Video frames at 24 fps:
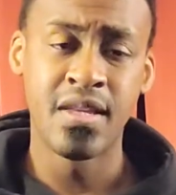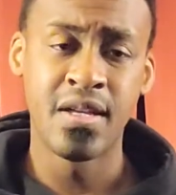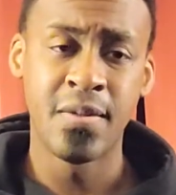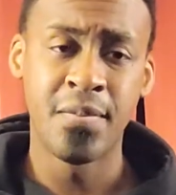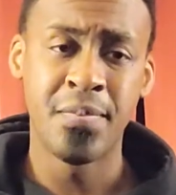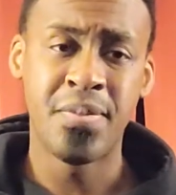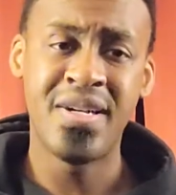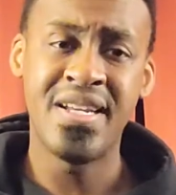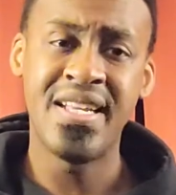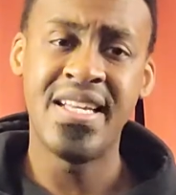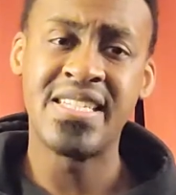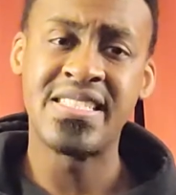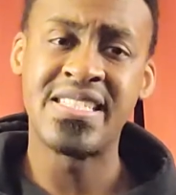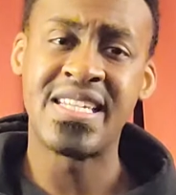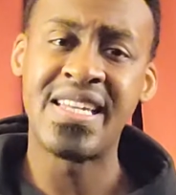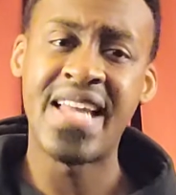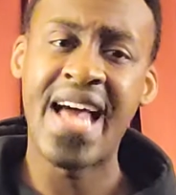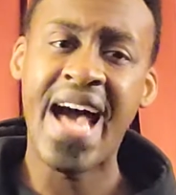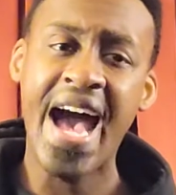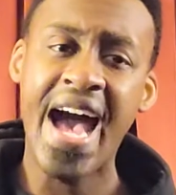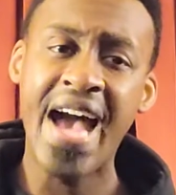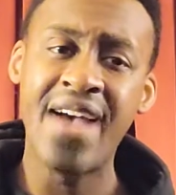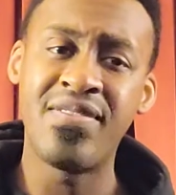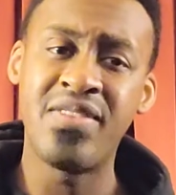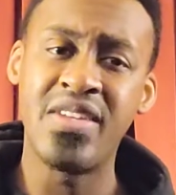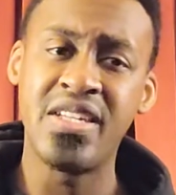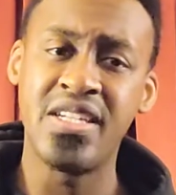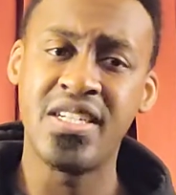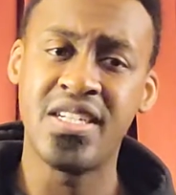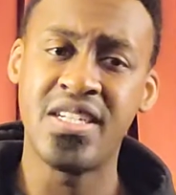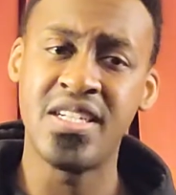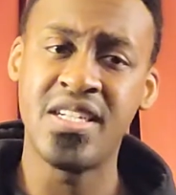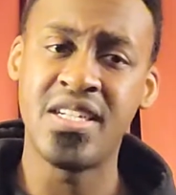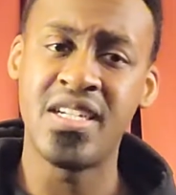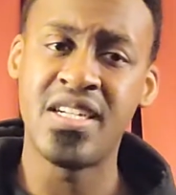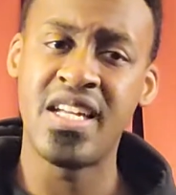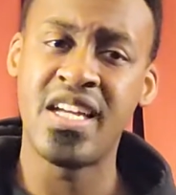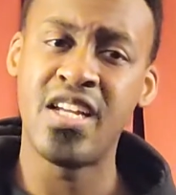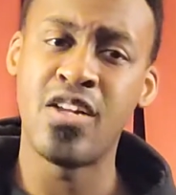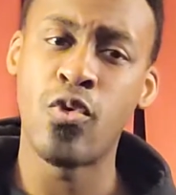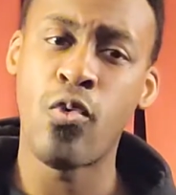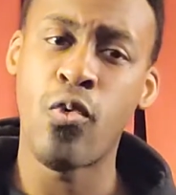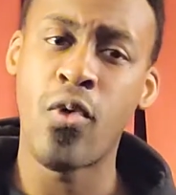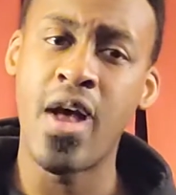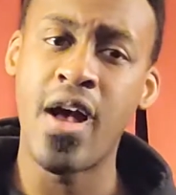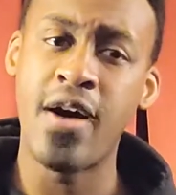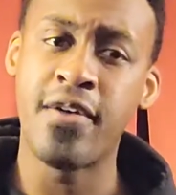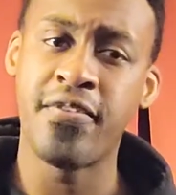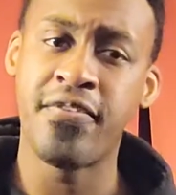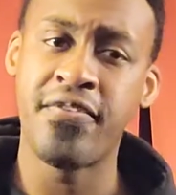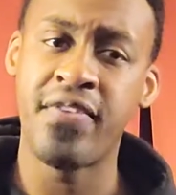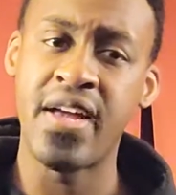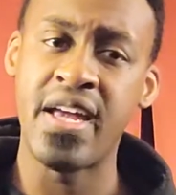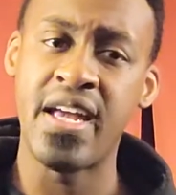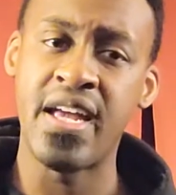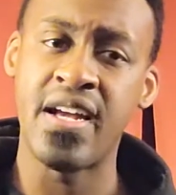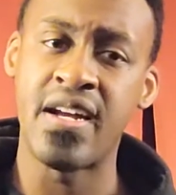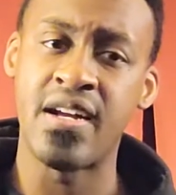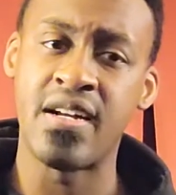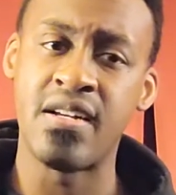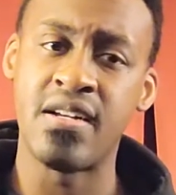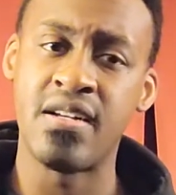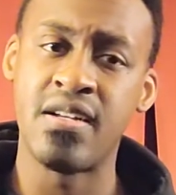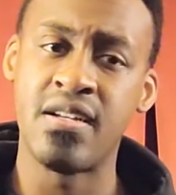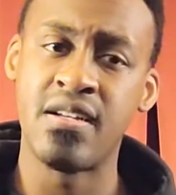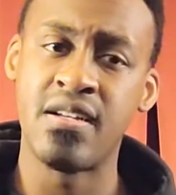put his livelihood and welfare